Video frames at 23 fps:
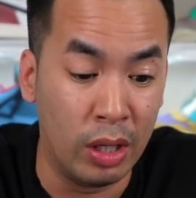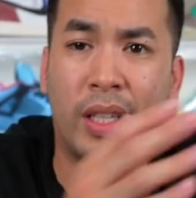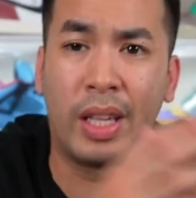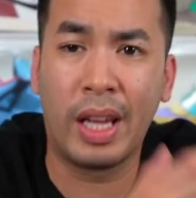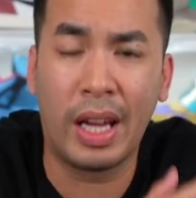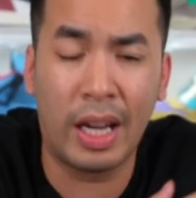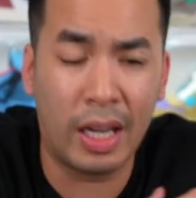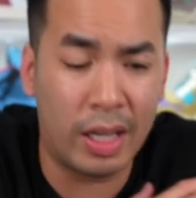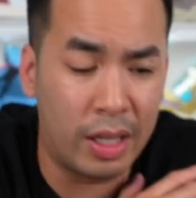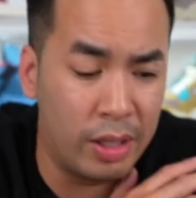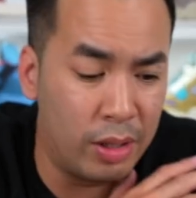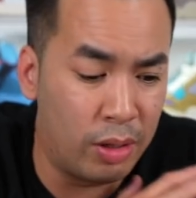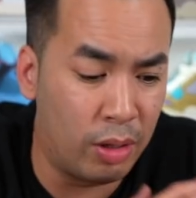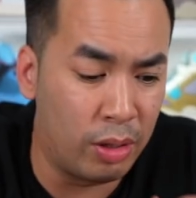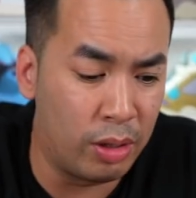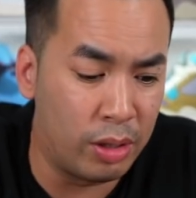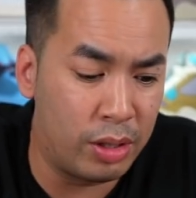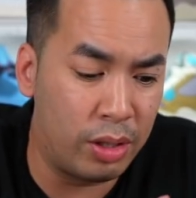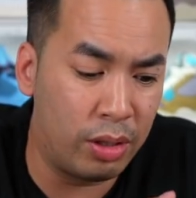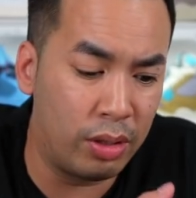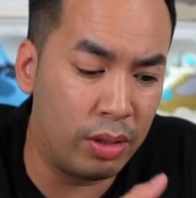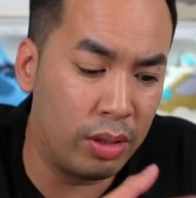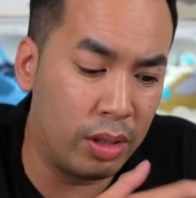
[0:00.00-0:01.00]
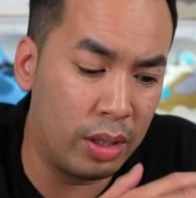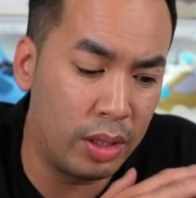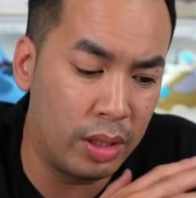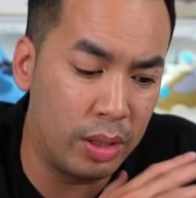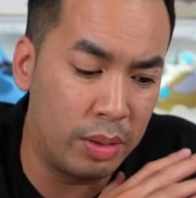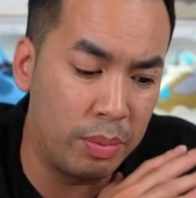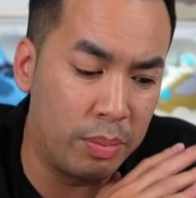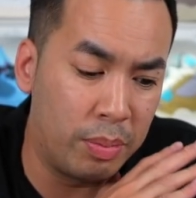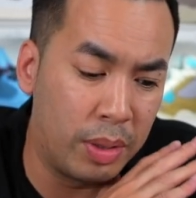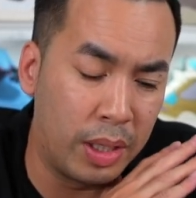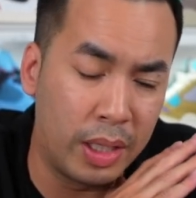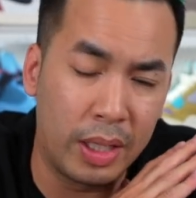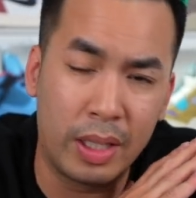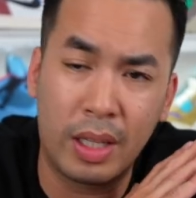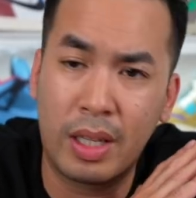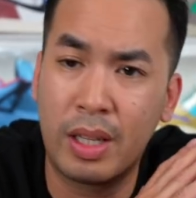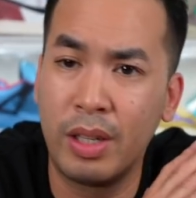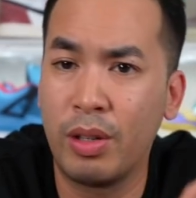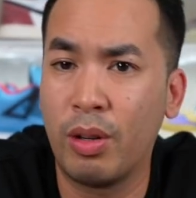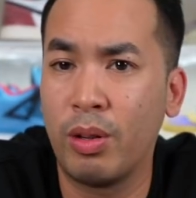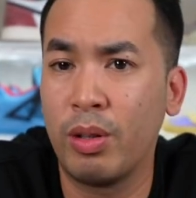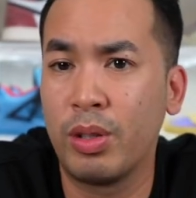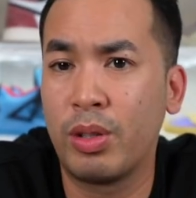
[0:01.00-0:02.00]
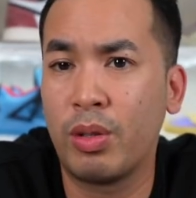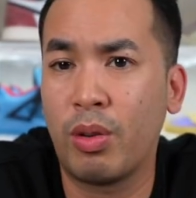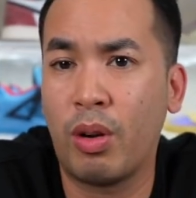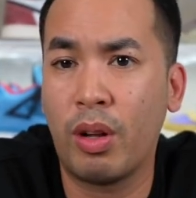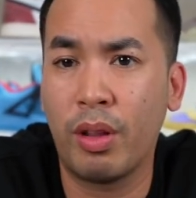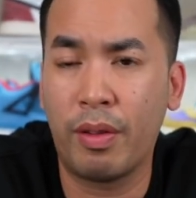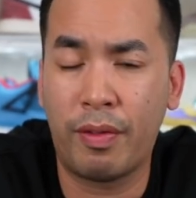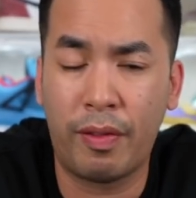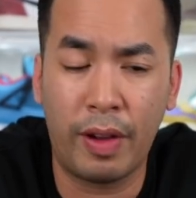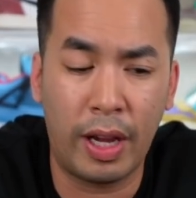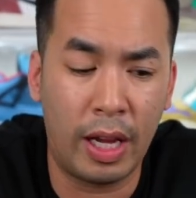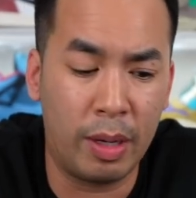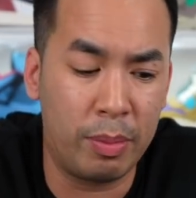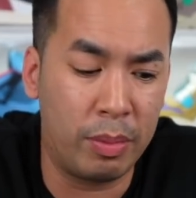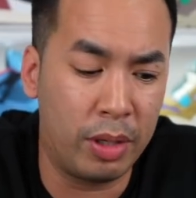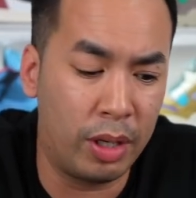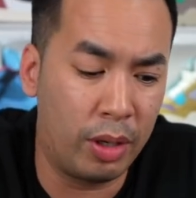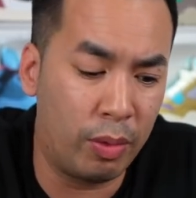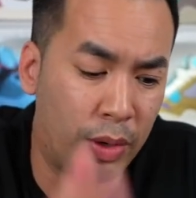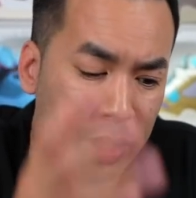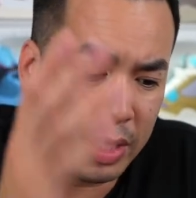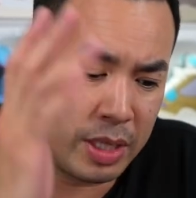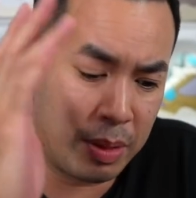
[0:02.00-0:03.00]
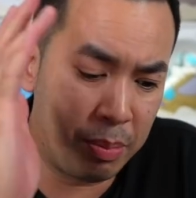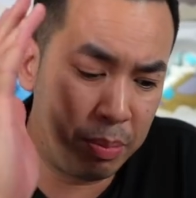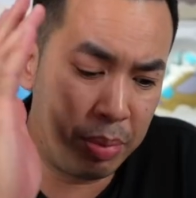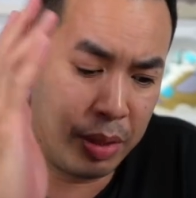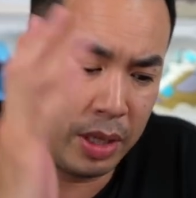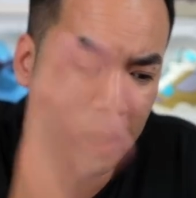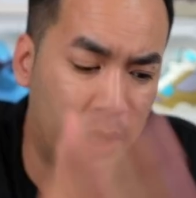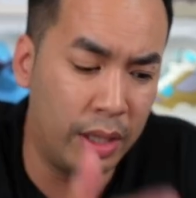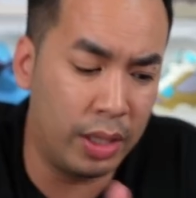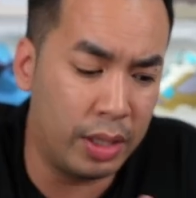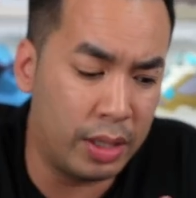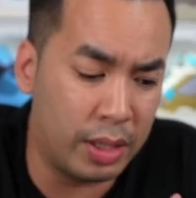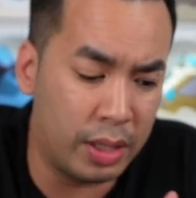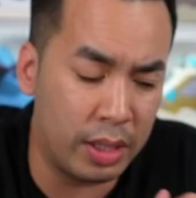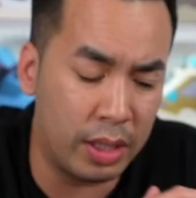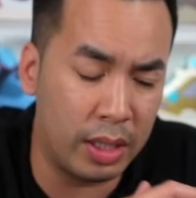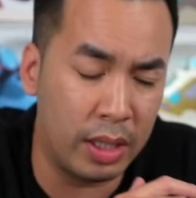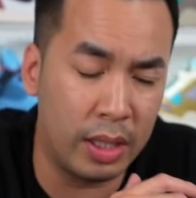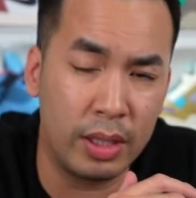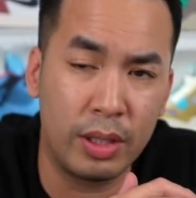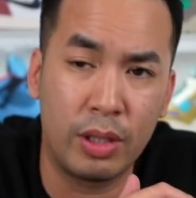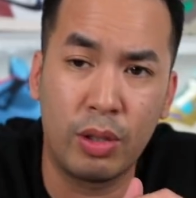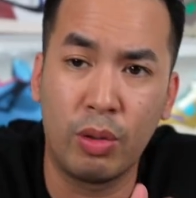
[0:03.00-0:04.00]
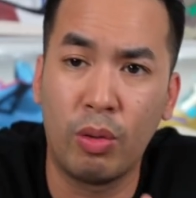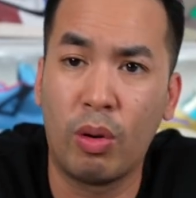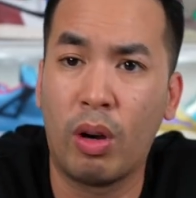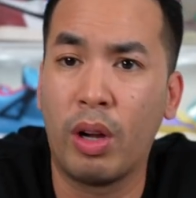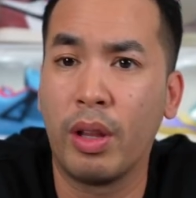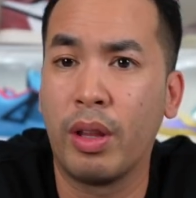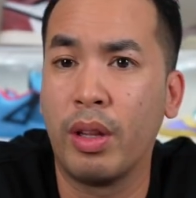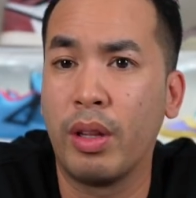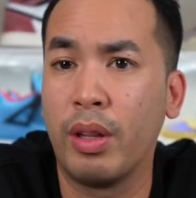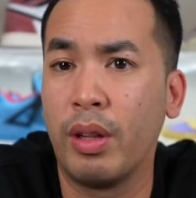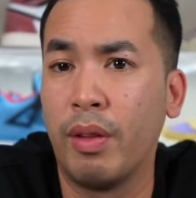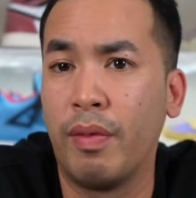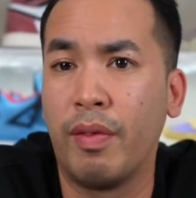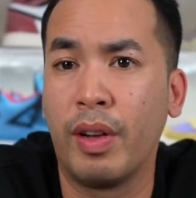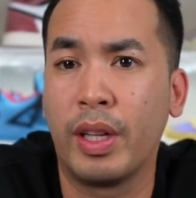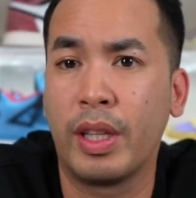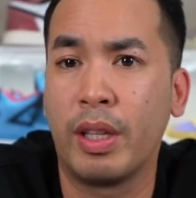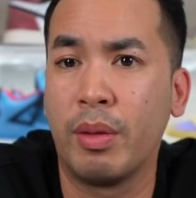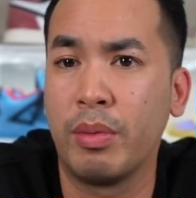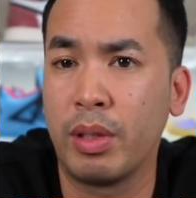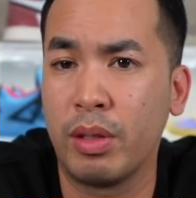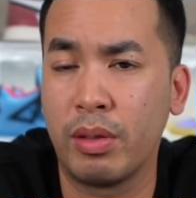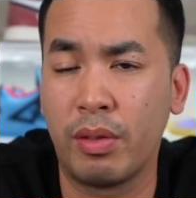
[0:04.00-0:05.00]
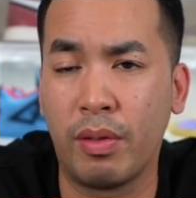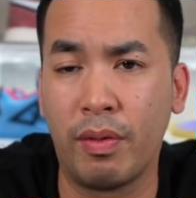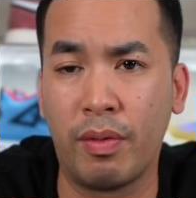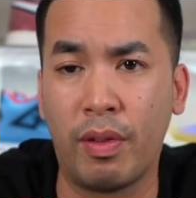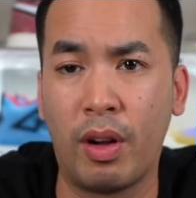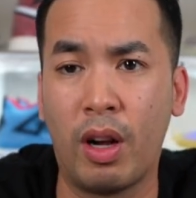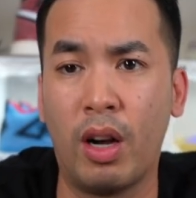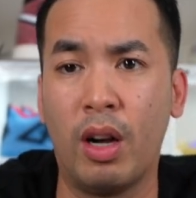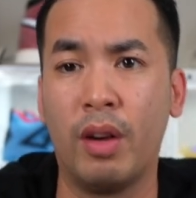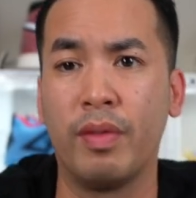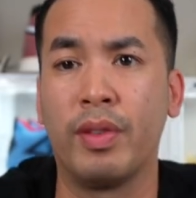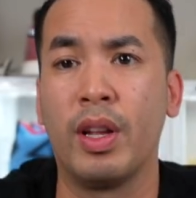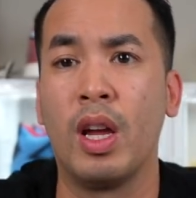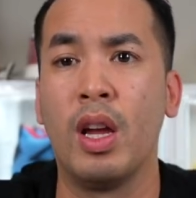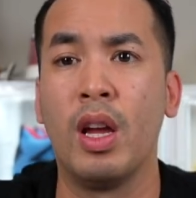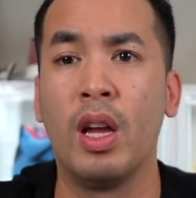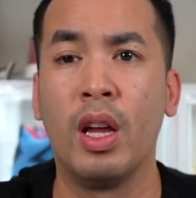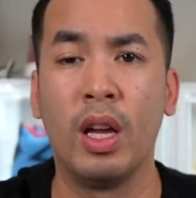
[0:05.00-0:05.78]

So yeah, condolence to, but condolence to all the family. Rest in peace to all the, the victims that was involved.